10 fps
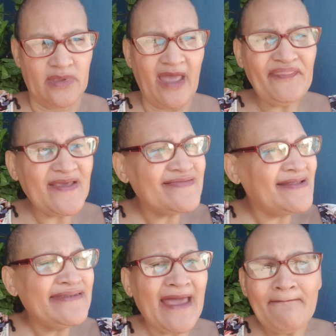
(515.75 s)
And there's
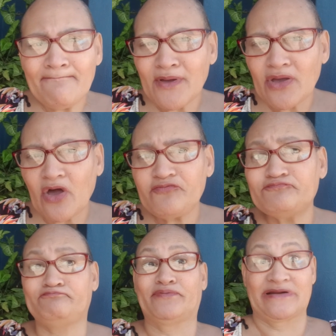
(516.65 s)
a number
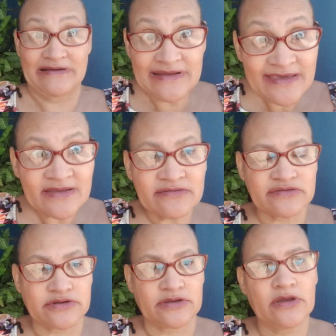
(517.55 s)
of
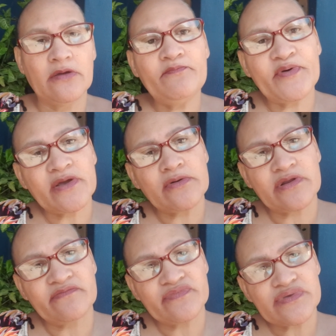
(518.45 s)
brilliant programs.